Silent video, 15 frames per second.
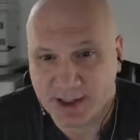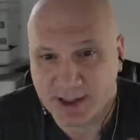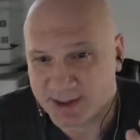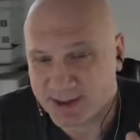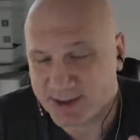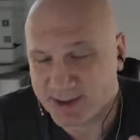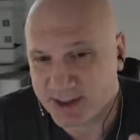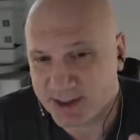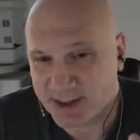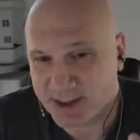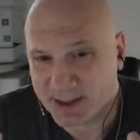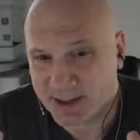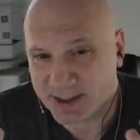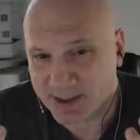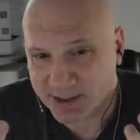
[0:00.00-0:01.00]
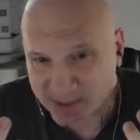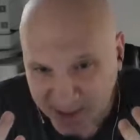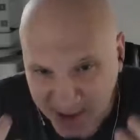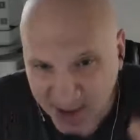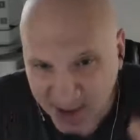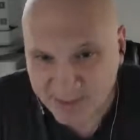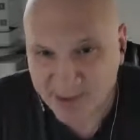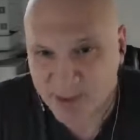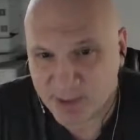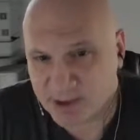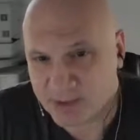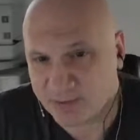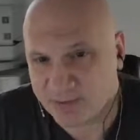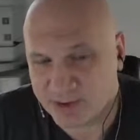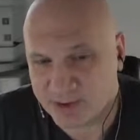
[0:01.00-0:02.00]
because nothing
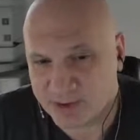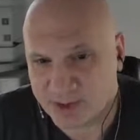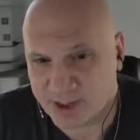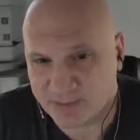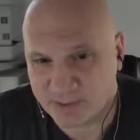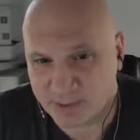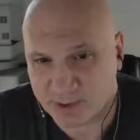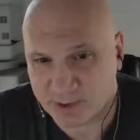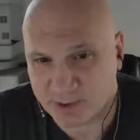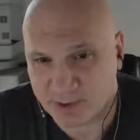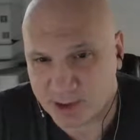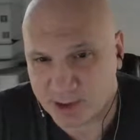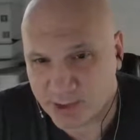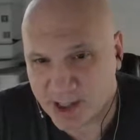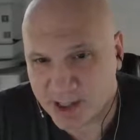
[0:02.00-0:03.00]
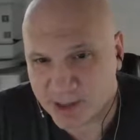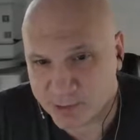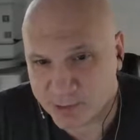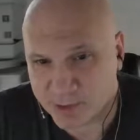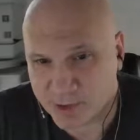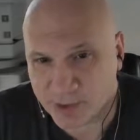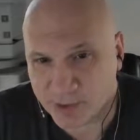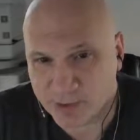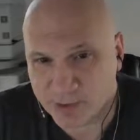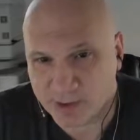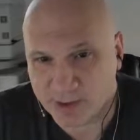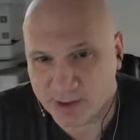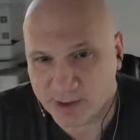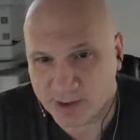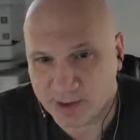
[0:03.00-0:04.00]
makes you feel as comfortable that you buy a
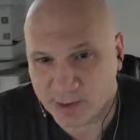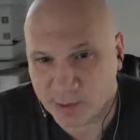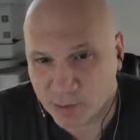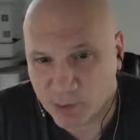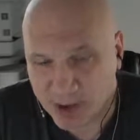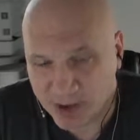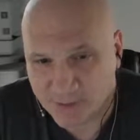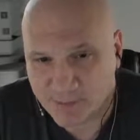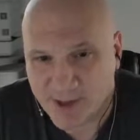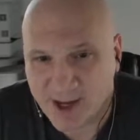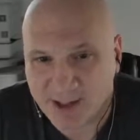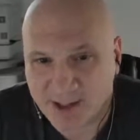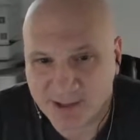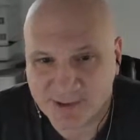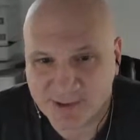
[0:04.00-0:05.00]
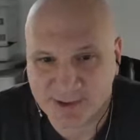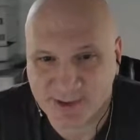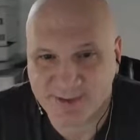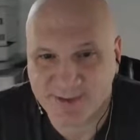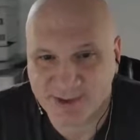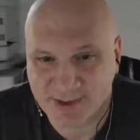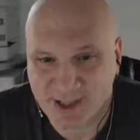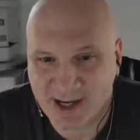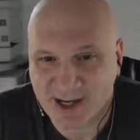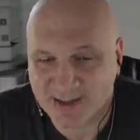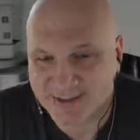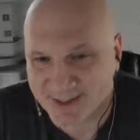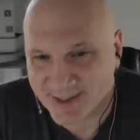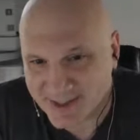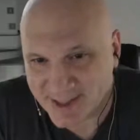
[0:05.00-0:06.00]
drone where the backend server
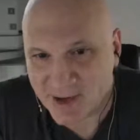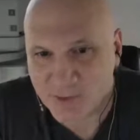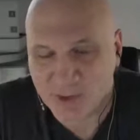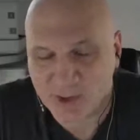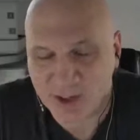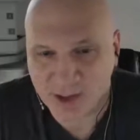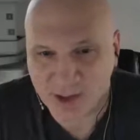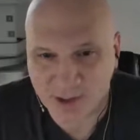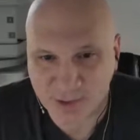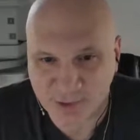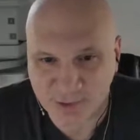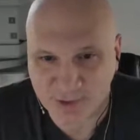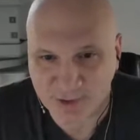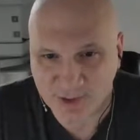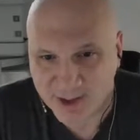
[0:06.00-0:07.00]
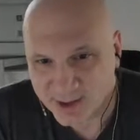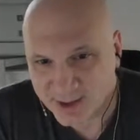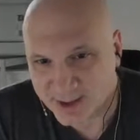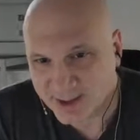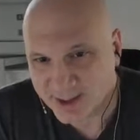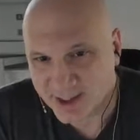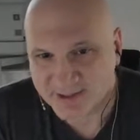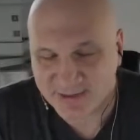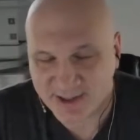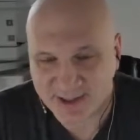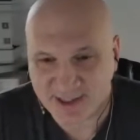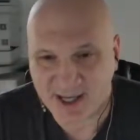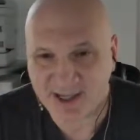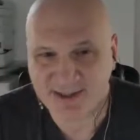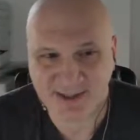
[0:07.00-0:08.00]
dies and now you can't control it. That's
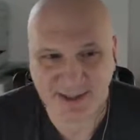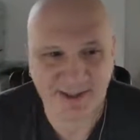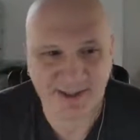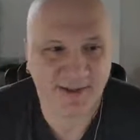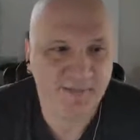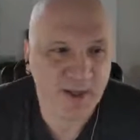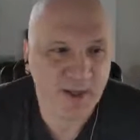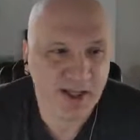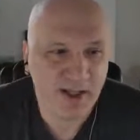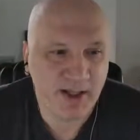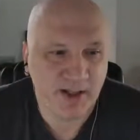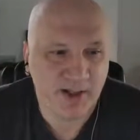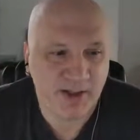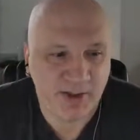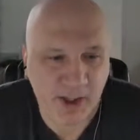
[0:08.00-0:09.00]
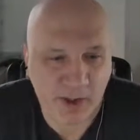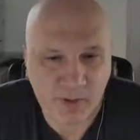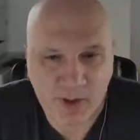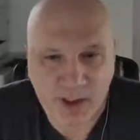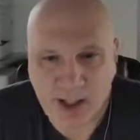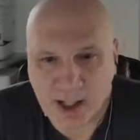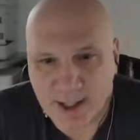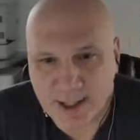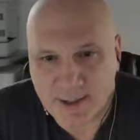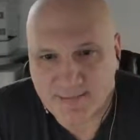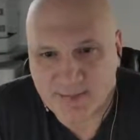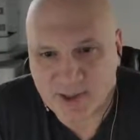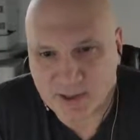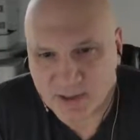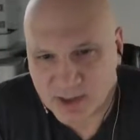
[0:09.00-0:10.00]
fantastic. So
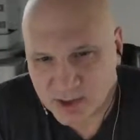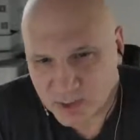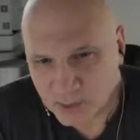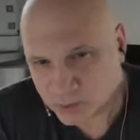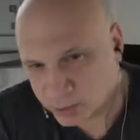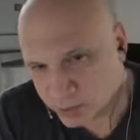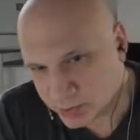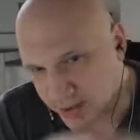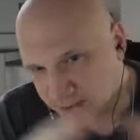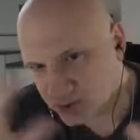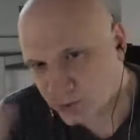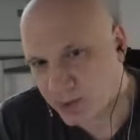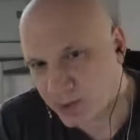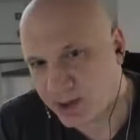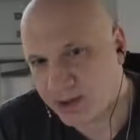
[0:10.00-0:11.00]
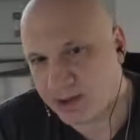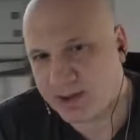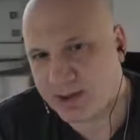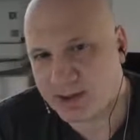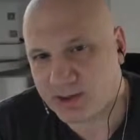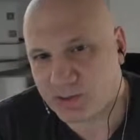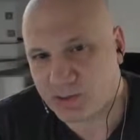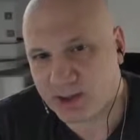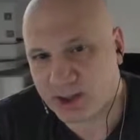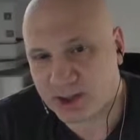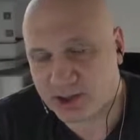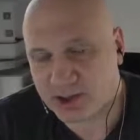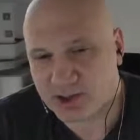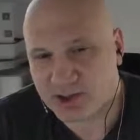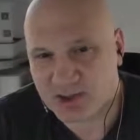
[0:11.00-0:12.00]
it was this broad swath of things
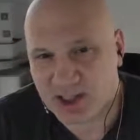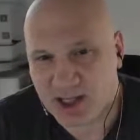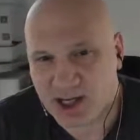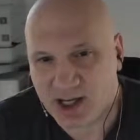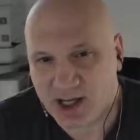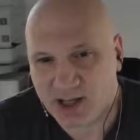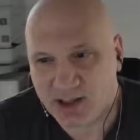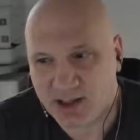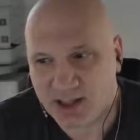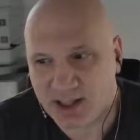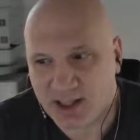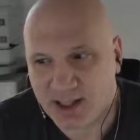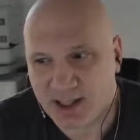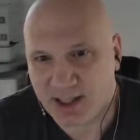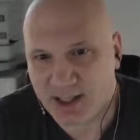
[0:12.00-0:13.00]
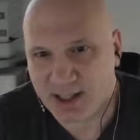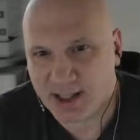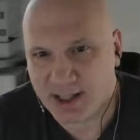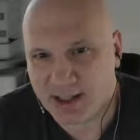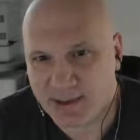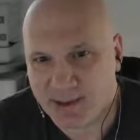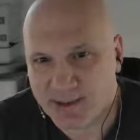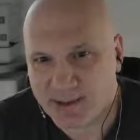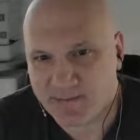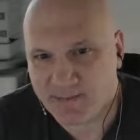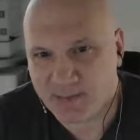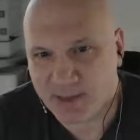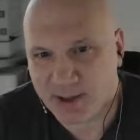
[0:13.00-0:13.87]
that just died. And